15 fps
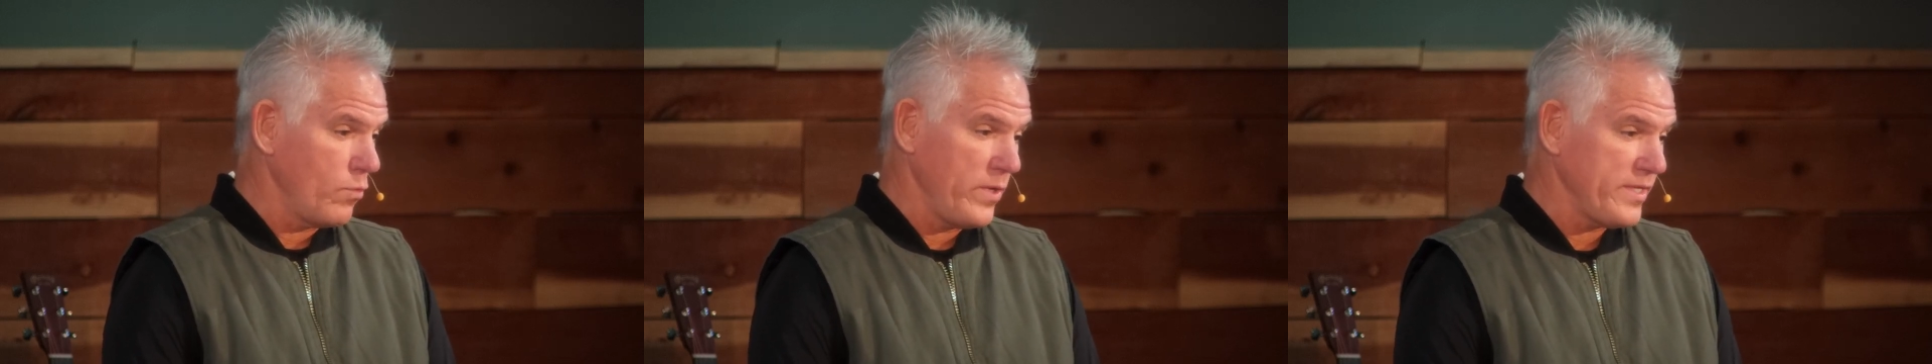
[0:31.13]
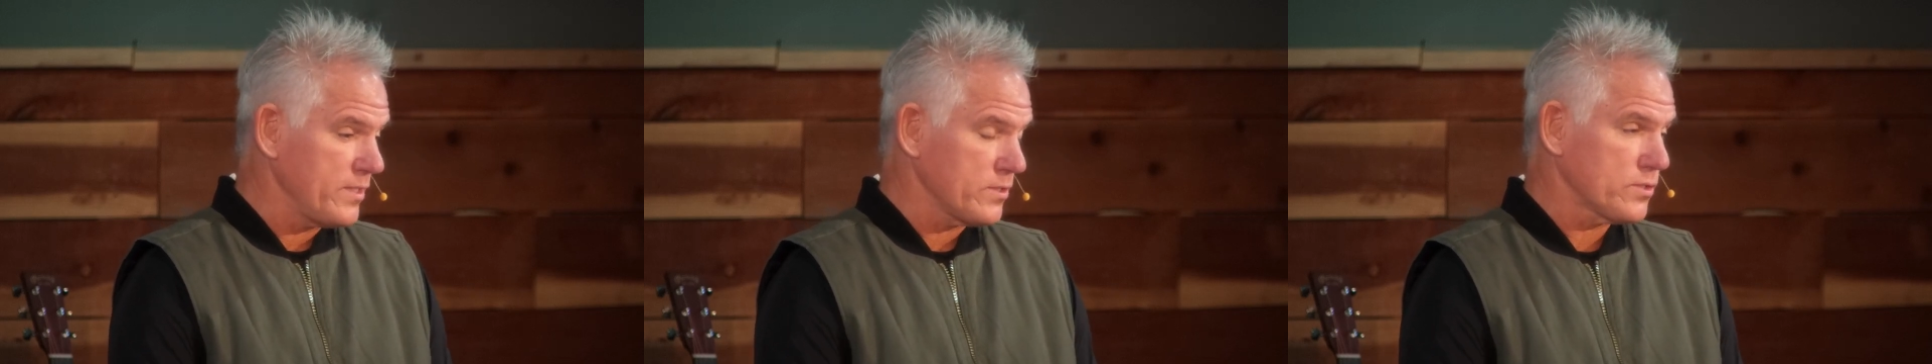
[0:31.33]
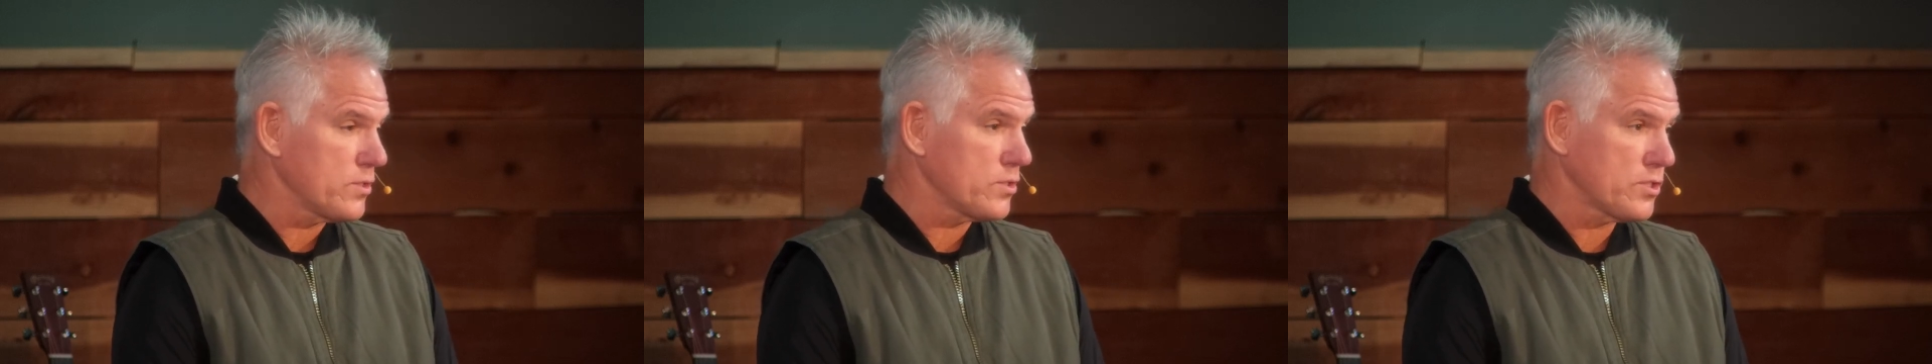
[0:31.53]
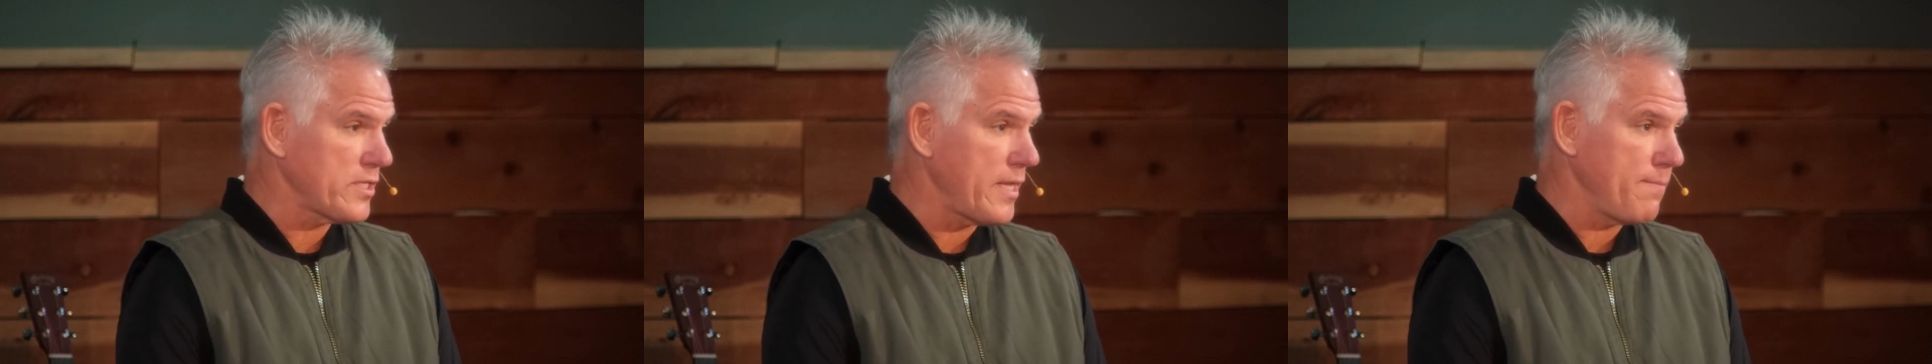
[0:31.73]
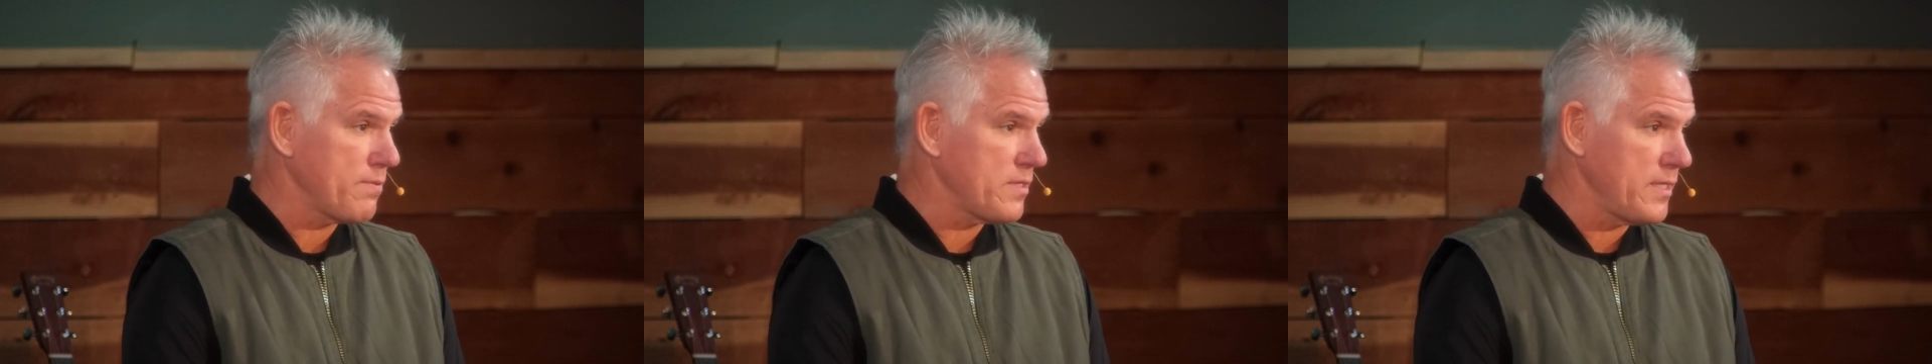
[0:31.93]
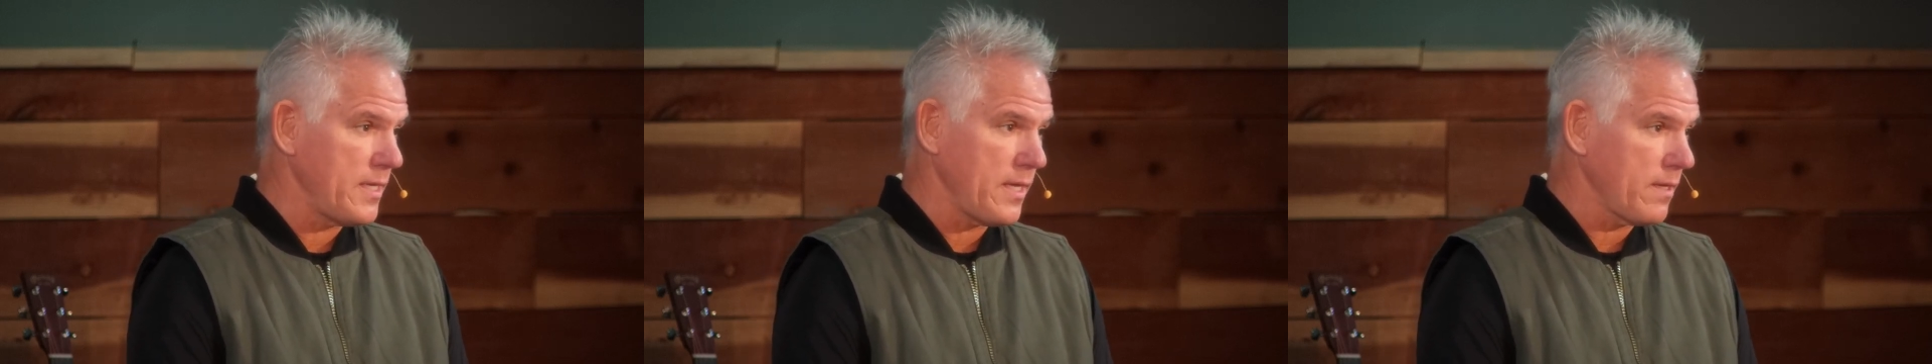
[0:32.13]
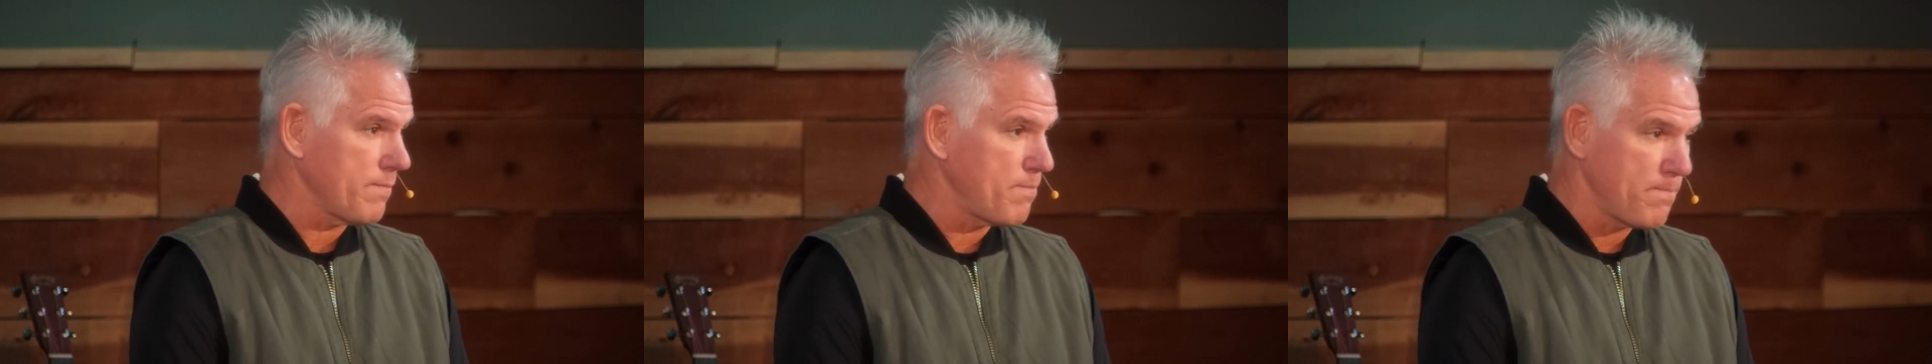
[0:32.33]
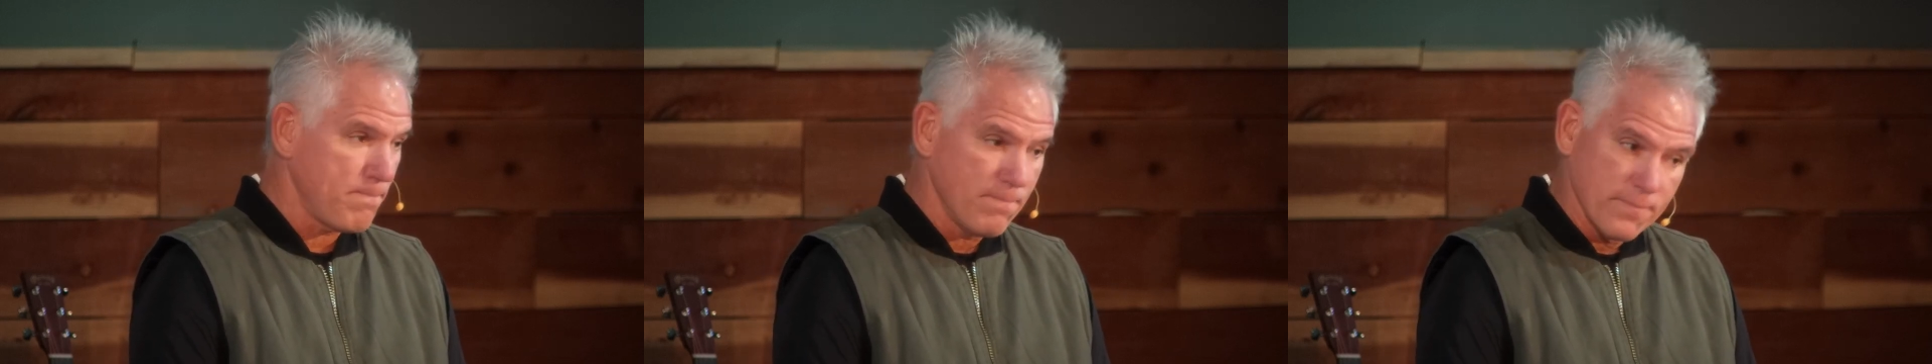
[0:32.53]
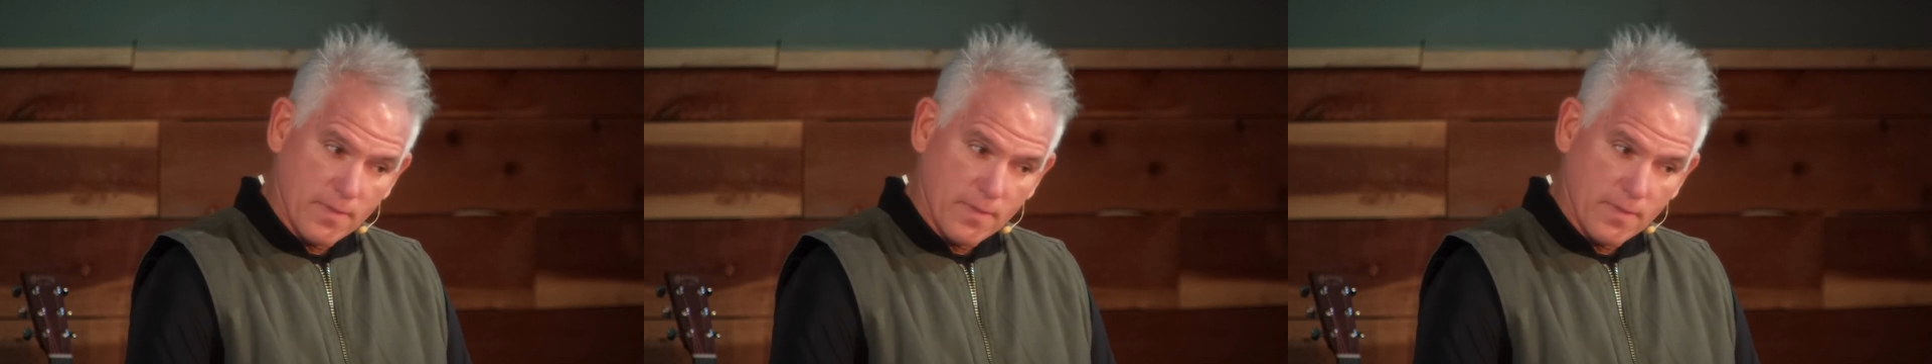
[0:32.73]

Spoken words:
witnessed the same thing.